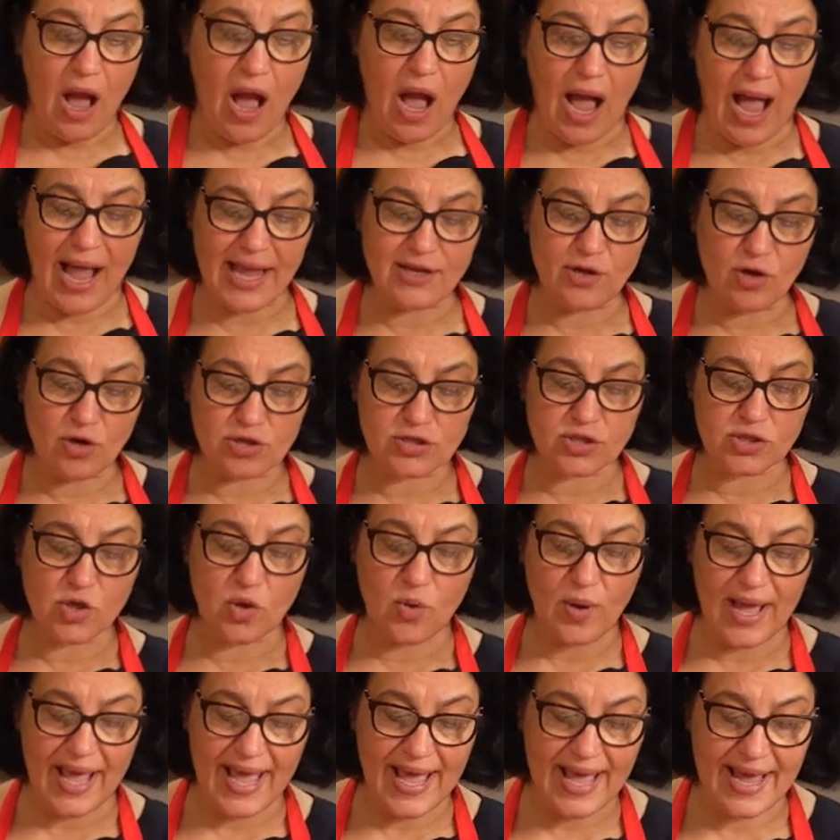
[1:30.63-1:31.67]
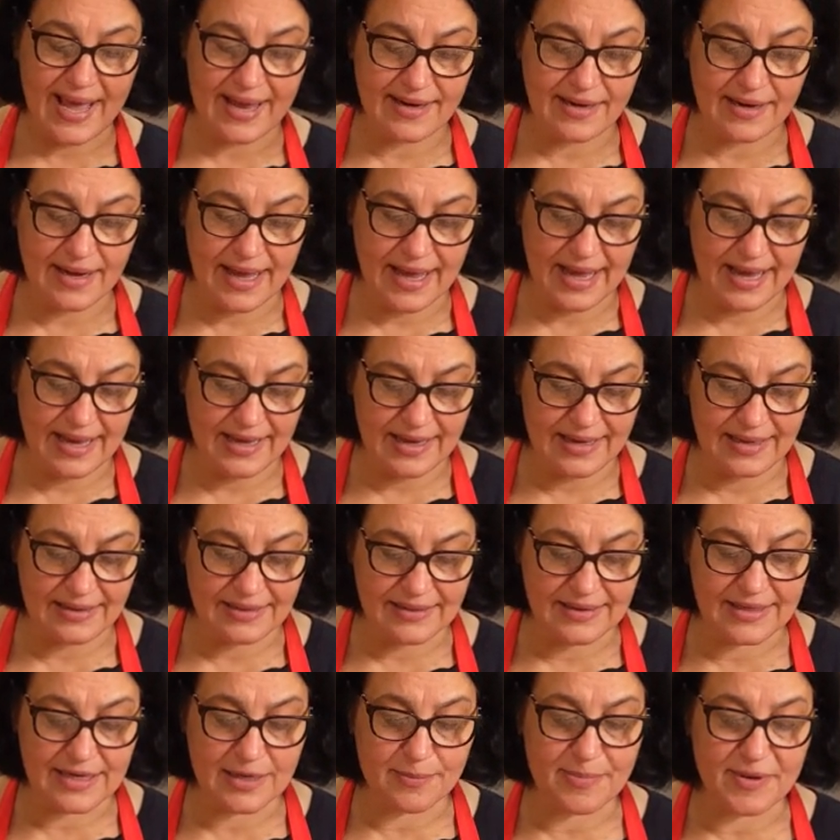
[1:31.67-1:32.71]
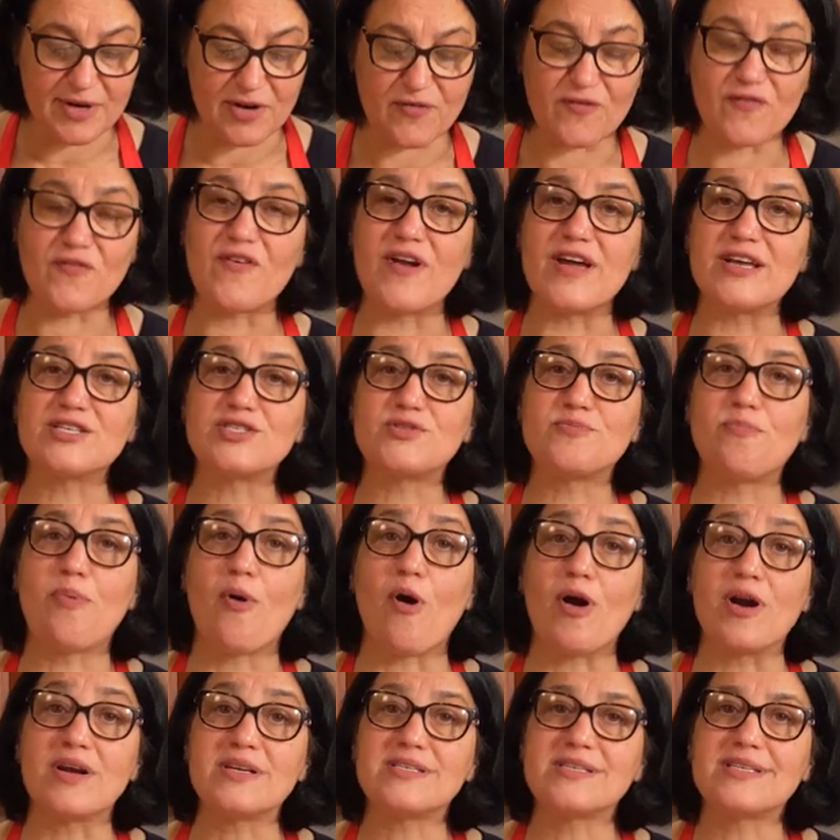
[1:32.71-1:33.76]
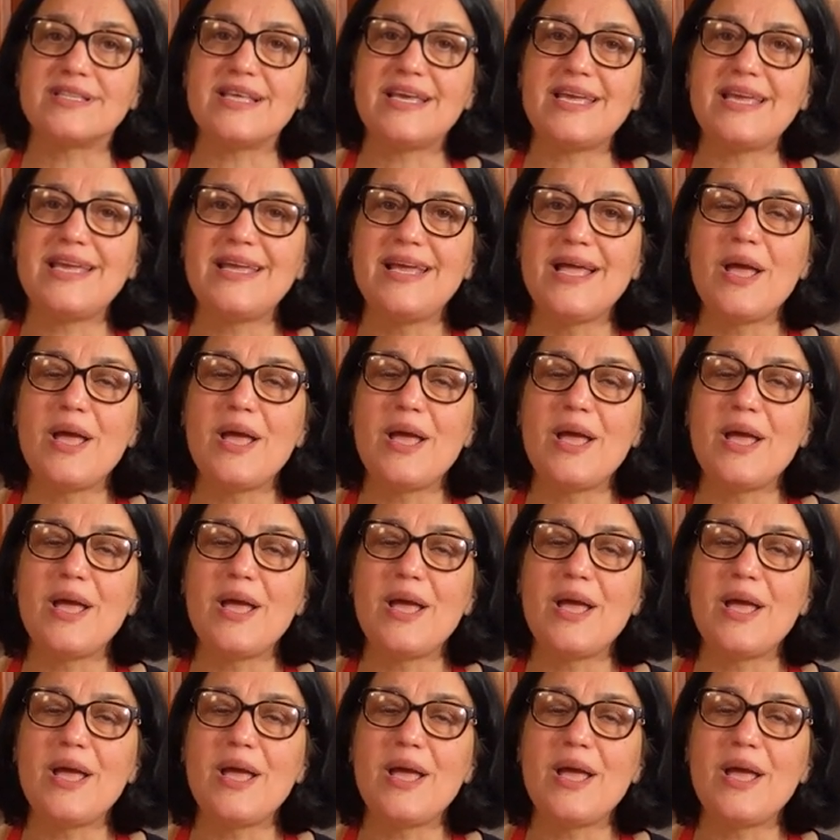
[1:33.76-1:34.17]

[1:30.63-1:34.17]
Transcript: I also add a little bit of fresh parsley